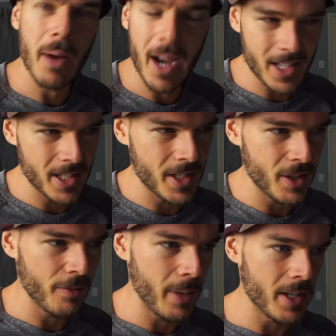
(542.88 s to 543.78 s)
But ask
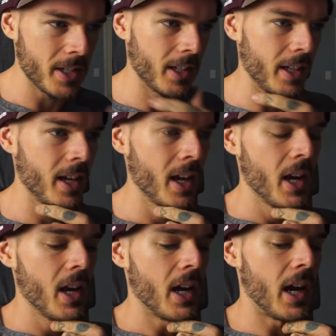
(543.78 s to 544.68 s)
yourself basically,
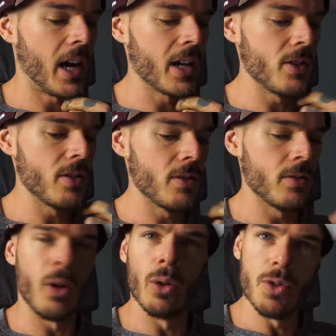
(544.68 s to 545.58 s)
are you
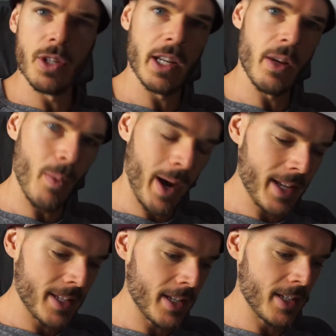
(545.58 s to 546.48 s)
not losing any
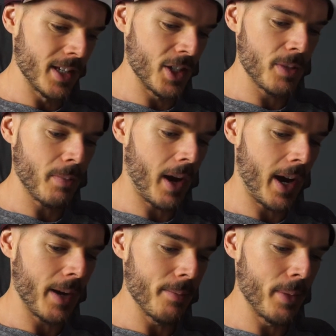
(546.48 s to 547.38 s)
weight
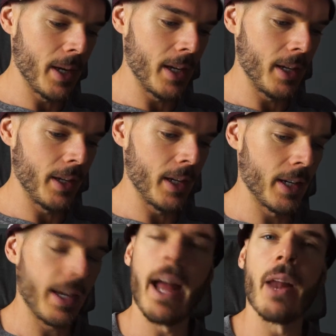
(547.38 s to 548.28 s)
despite being in
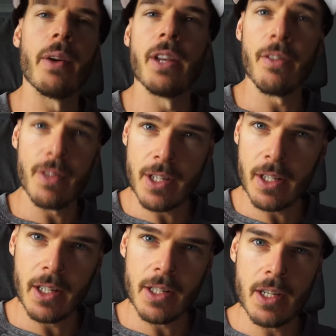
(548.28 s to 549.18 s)
a calorie
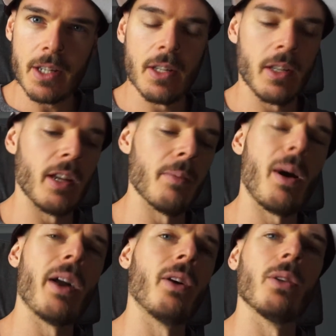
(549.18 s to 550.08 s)
deficit consistently? And
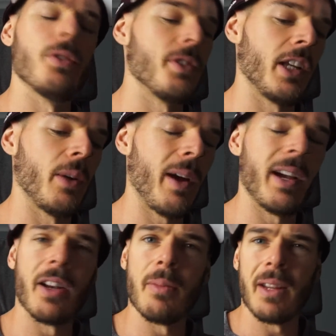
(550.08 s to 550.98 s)
by not losing any
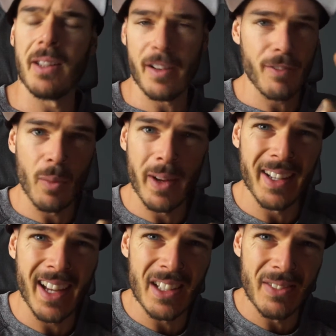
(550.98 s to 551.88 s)
weight, I don't mean like for one
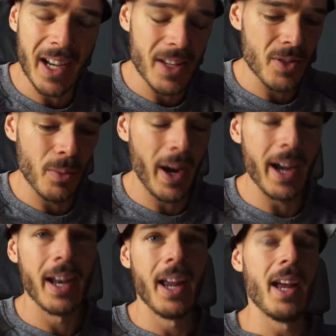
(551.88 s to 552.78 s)
day you've gained some
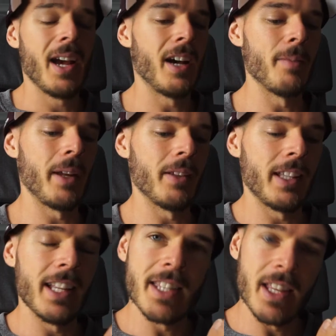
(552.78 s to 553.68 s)
weight. I mean
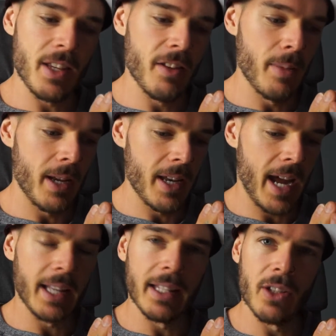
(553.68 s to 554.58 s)
like, let's say that you've been
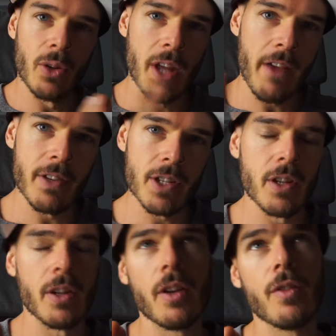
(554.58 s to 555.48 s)
nailing your
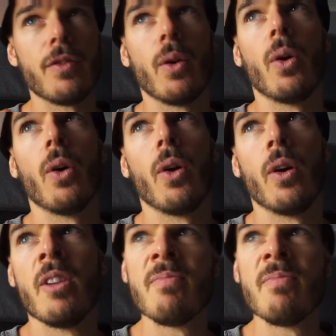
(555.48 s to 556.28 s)
deficit for,